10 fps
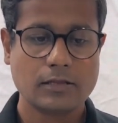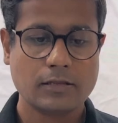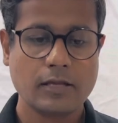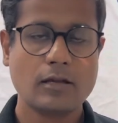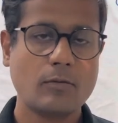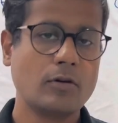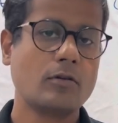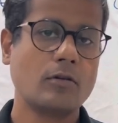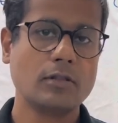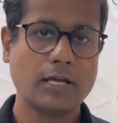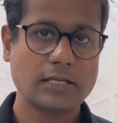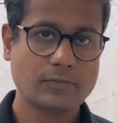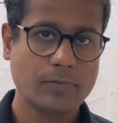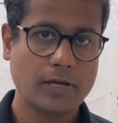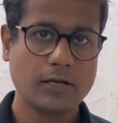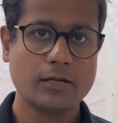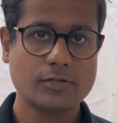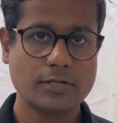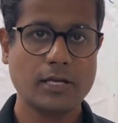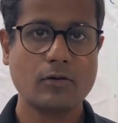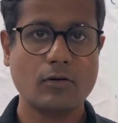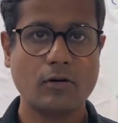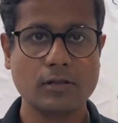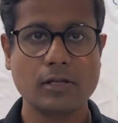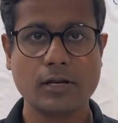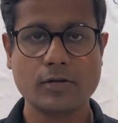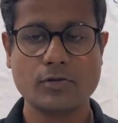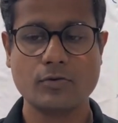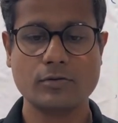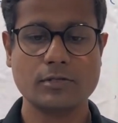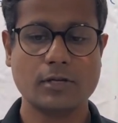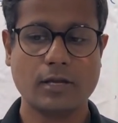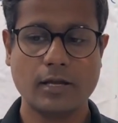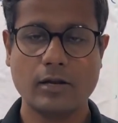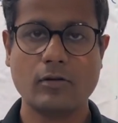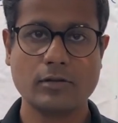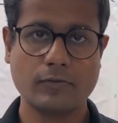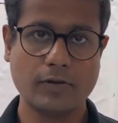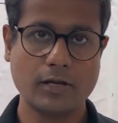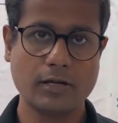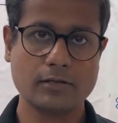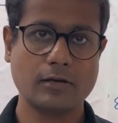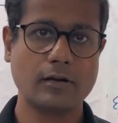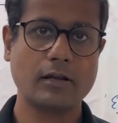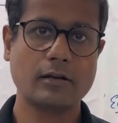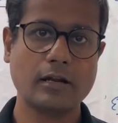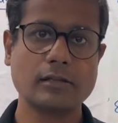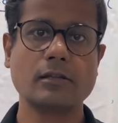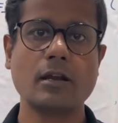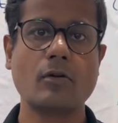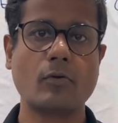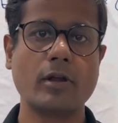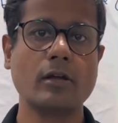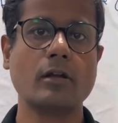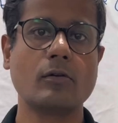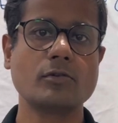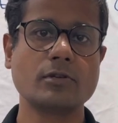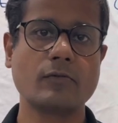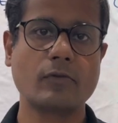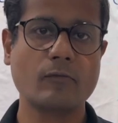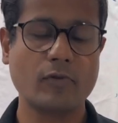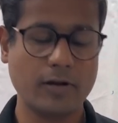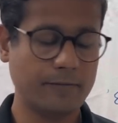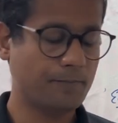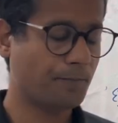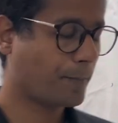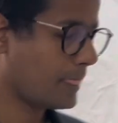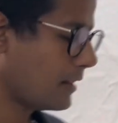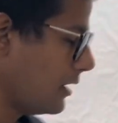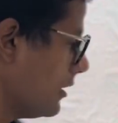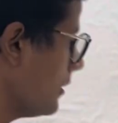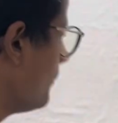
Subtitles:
Think about all the aspects, check all the ratios and all the figures rather than drawing conclusion from one, right?